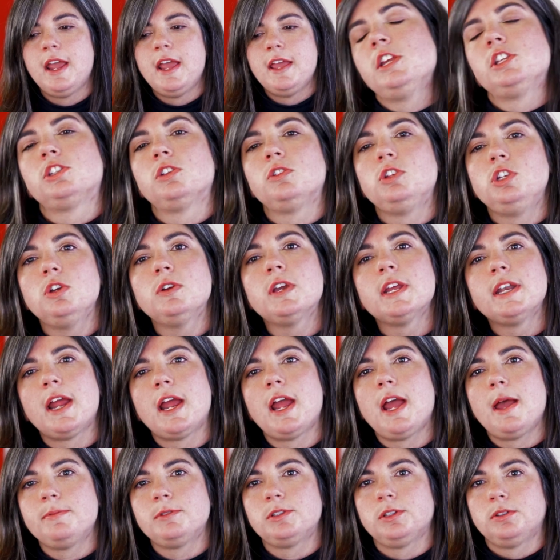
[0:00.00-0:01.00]
So you can
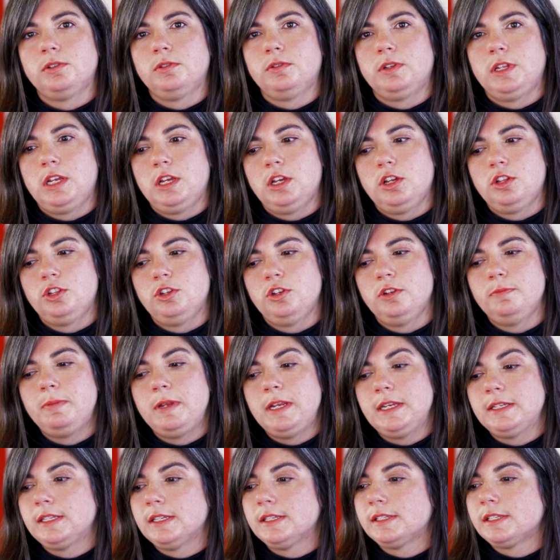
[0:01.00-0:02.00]
absolutely include
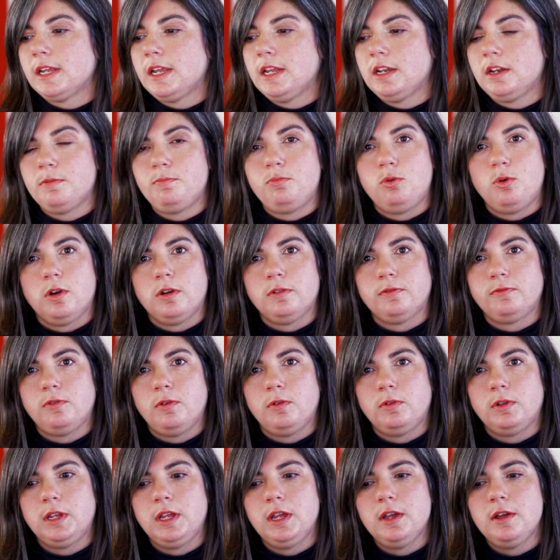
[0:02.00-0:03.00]
pieces in a
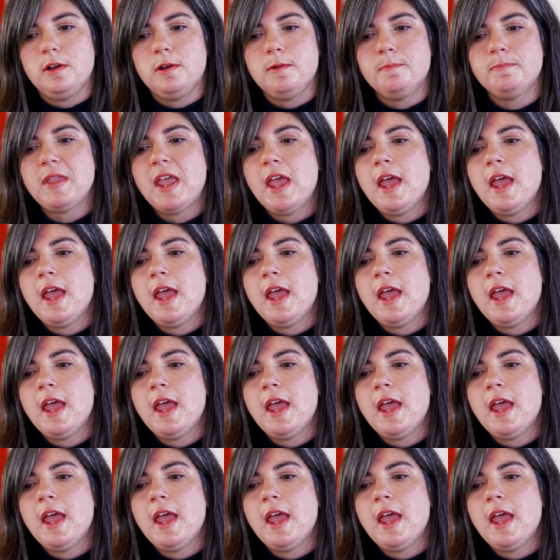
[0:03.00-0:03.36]
portfolio